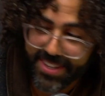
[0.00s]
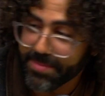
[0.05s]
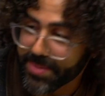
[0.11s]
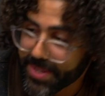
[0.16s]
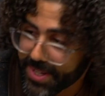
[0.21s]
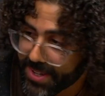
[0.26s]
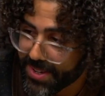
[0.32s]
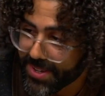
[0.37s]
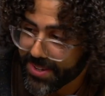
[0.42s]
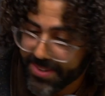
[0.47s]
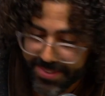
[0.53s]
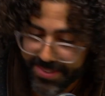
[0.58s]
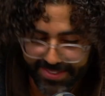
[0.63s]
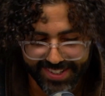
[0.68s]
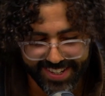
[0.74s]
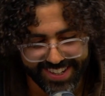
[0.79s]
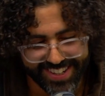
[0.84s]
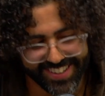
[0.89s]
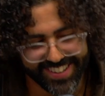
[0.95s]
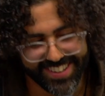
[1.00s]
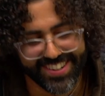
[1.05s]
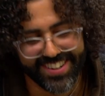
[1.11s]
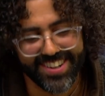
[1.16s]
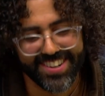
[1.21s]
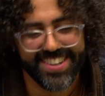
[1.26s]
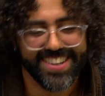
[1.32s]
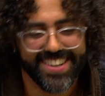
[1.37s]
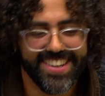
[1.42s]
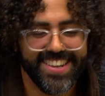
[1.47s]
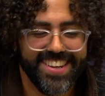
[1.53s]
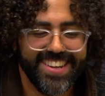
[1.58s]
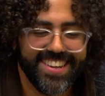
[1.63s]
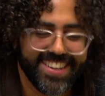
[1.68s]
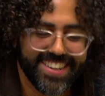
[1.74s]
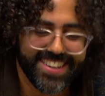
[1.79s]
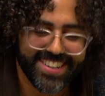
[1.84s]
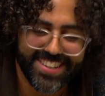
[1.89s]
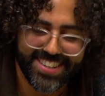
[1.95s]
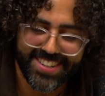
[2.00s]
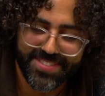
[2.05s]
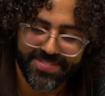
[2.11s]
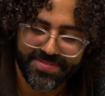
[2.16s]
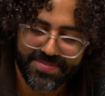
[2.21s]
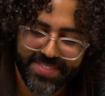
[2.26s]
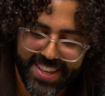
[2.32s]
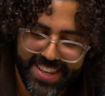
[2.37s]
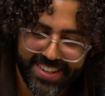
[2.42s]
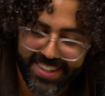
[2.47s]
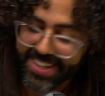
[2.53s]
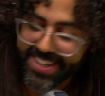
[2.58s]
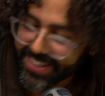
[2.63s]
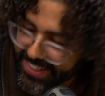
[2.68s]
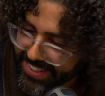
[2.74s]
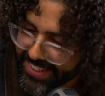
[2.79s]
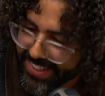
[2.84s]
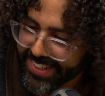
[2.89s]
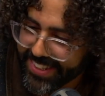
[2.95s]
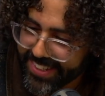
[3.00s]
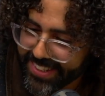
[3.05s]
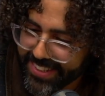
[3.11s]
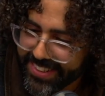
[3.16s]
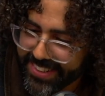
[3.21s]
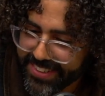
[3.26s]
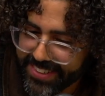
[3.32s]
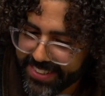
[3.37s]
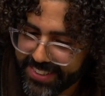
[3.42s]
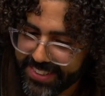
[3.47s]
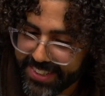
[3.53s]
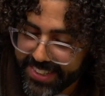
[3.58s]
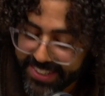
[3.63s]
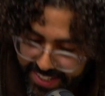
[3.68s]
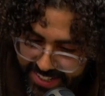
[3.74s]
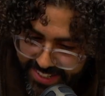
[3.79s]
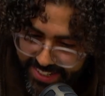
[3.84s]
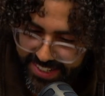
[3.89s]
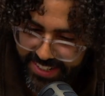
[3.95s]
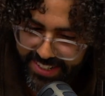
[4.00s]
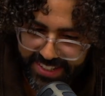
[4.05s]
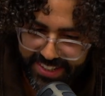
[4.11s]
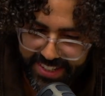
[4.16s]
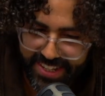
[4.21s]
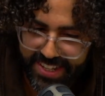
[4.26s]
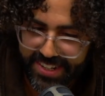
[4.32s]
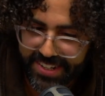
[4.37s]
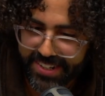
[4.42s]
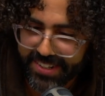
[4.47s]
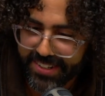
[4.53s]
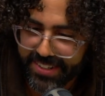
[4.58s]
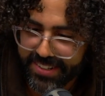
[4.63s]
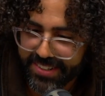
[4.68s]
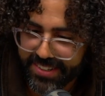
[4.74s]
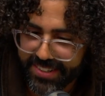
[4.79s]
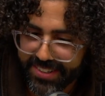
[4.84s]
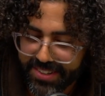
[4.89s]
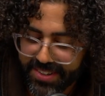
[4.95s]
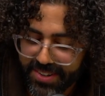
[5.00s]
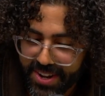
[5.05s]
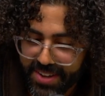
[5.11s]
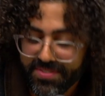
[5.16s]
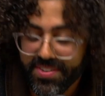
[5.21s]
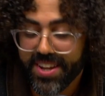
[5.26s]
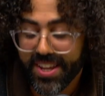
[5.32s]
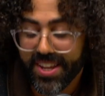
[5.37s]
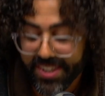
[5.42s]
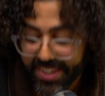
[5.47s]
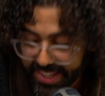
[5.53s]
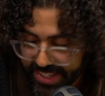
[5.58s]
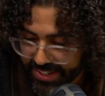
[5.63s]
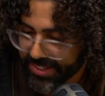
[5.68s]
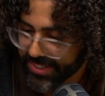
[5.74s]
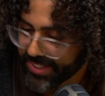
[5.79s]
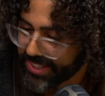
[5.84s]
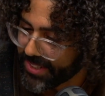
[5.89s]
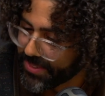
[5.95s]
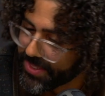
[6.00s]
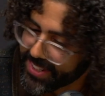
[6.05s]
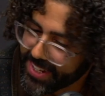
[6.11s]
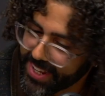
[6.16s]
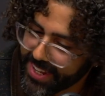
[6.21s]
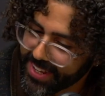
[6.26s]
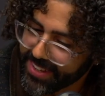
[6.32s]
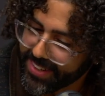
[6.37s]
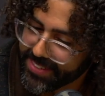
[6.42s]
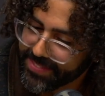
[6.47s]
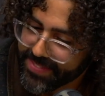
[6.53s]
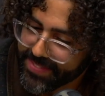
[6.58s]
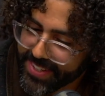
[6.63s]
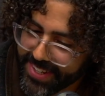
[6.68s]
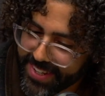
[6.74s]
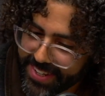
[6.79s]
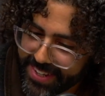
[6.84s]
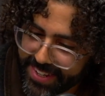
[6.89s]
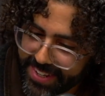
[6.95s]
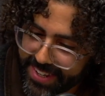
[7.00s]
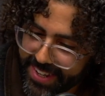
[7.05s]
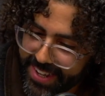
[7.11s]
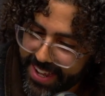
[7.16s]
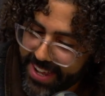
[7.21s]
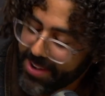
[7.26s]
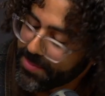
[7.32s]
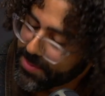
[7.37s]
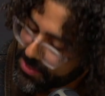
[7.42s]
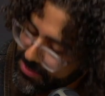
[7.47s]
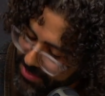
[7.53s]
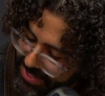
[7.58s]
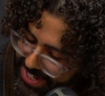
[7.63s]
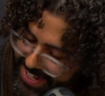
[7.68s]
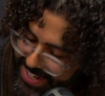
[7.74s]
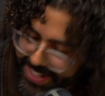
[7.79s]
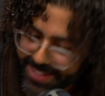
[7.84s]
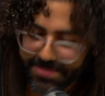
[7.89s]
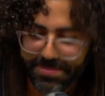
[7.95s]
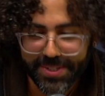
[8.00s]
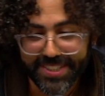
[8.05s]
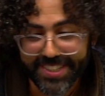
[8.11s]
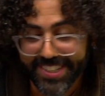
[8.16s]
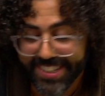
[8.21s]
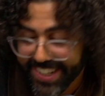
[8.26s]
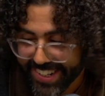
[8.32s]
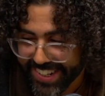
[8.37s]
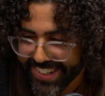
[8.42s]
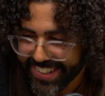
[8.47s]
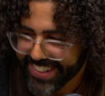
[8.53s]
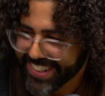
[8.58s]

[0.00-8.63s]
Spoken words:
know, and luckily she did. And then I found out later she was like, I almost flaked, but she didn't,